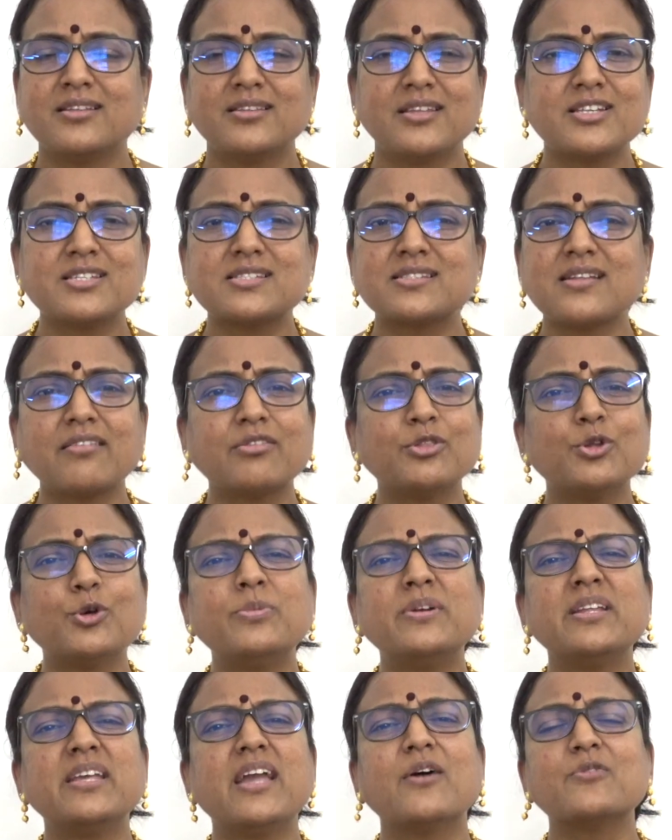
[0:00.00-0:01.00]
There is
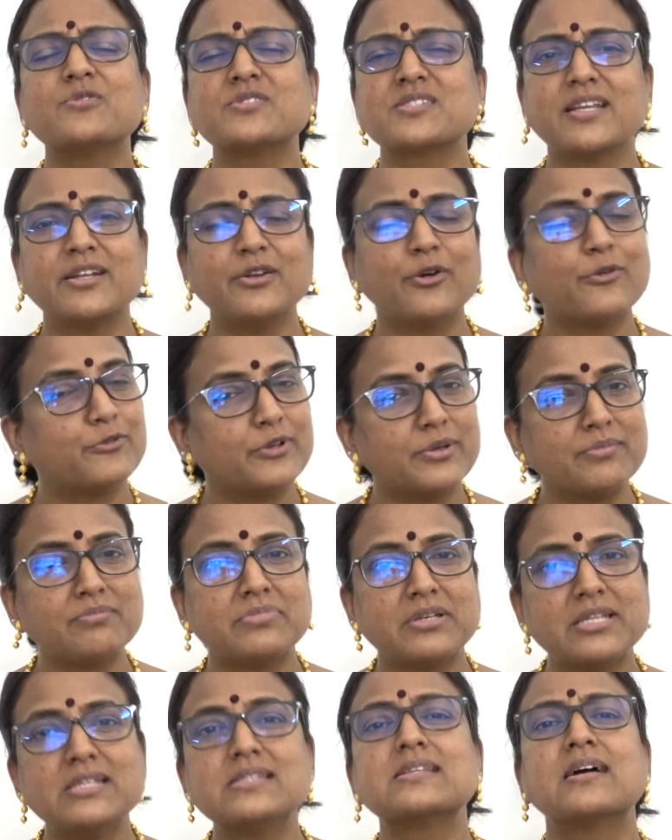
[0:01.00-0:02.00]
nobody outside of him.
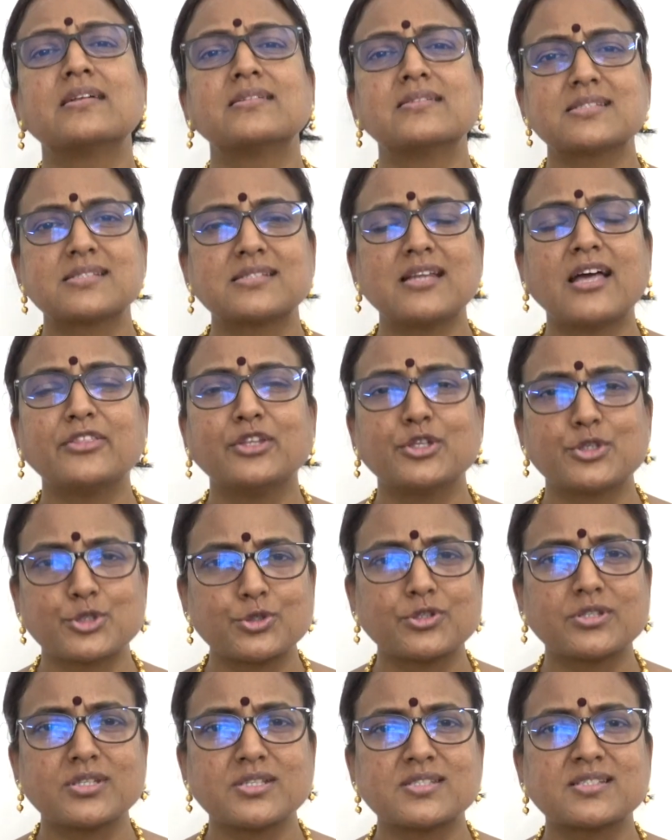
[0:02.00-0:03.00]
Please understand the
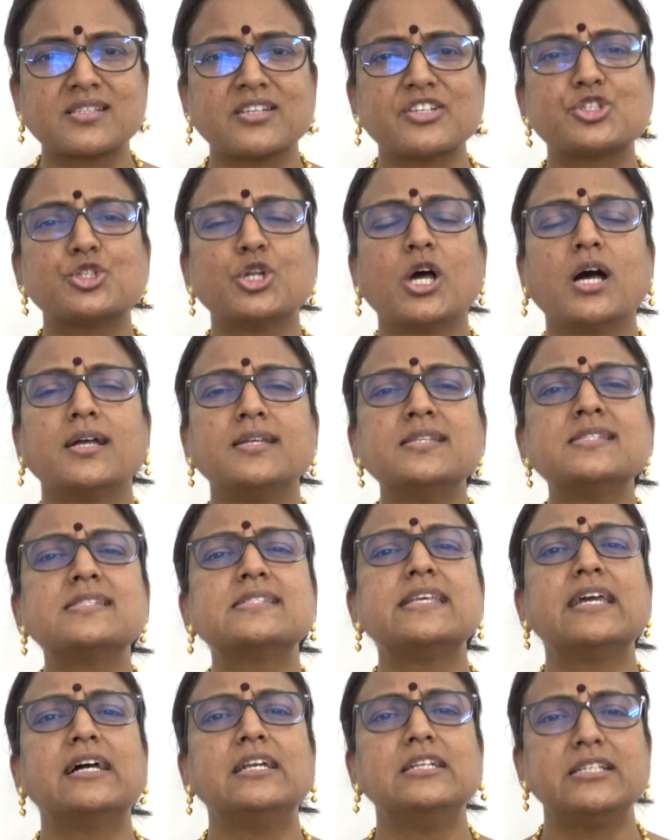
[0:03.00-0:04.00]
truth is Krishna is
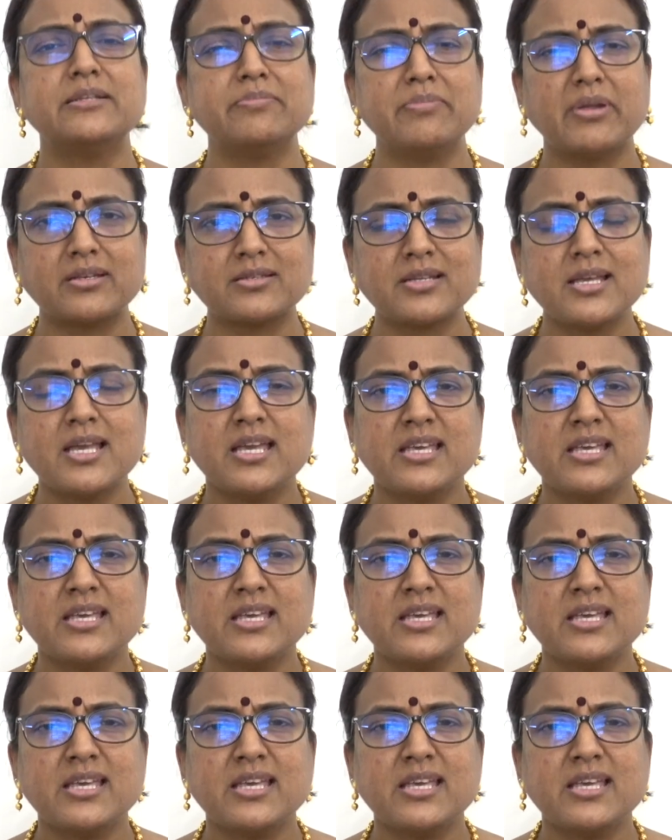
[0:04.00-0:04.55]
the ultimate.